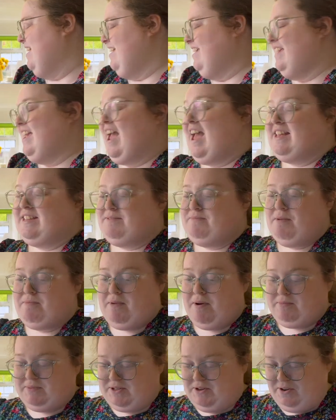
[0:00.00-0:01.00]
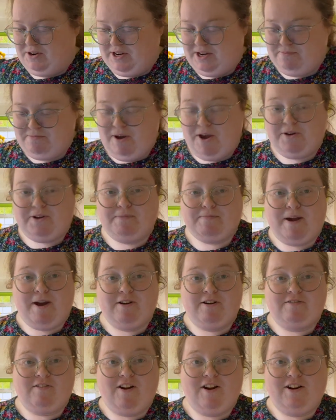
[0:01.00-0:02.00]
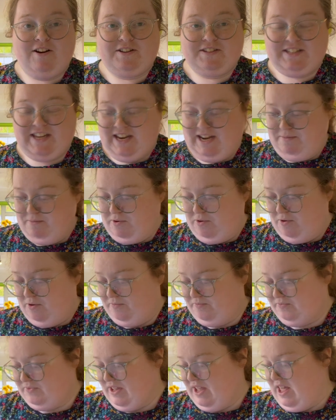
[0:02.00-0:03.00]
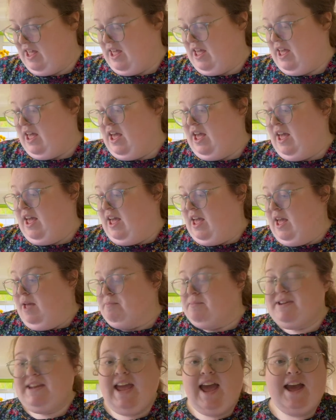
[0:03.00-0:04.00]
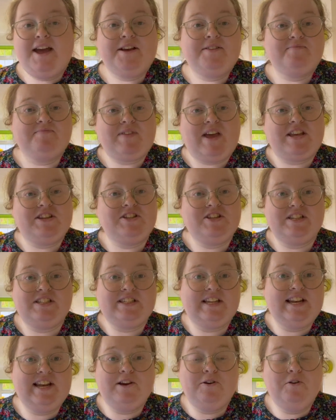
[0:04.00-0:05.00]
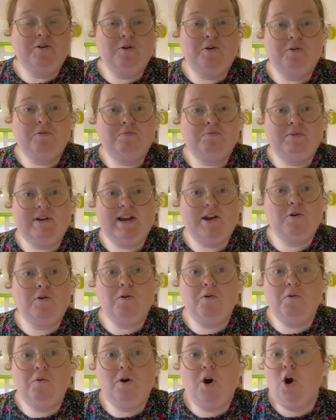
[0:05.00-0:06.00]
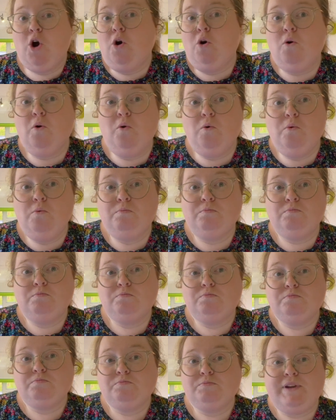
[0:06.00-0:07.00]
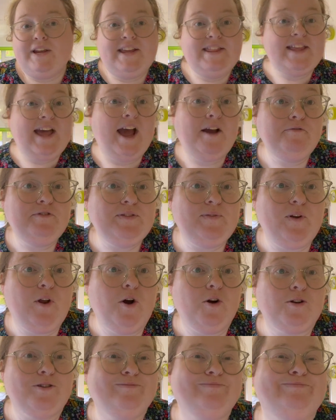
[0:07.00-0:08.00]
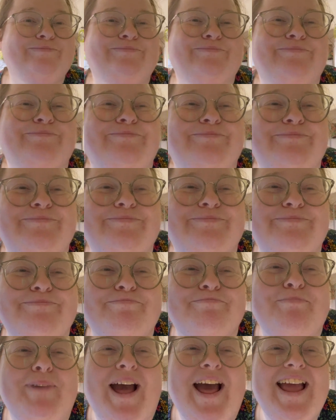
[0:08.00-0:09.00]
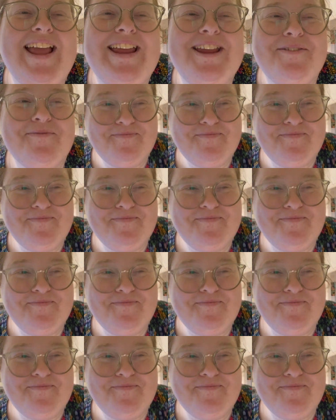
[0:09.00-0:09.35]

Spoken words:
Yes, my mum's not going to moan about her arse anymore. But yeah, that's just a little haul in the house vlog. Bye.